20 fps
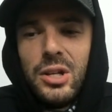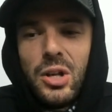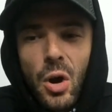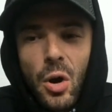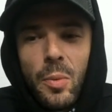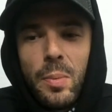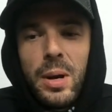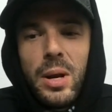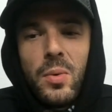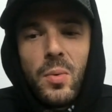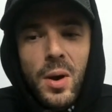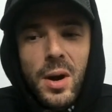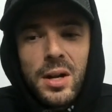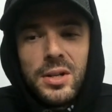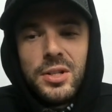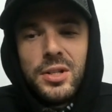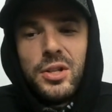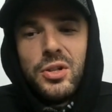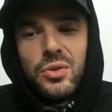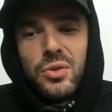Nobody
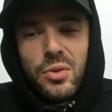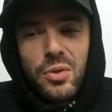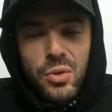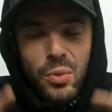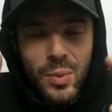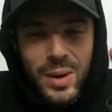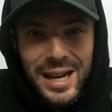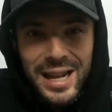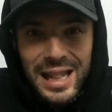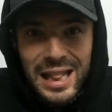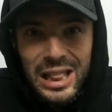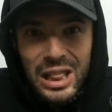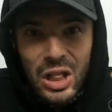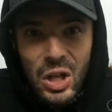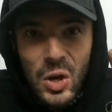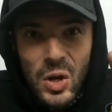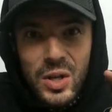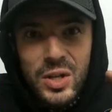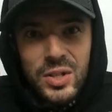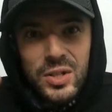wants the truth when it
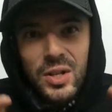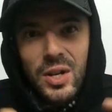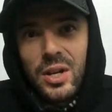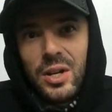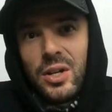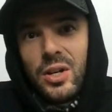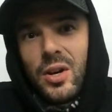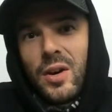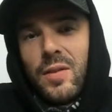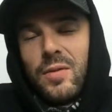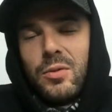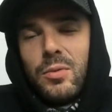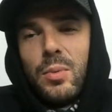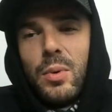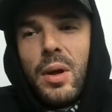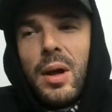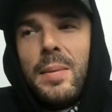looks uncomfortable.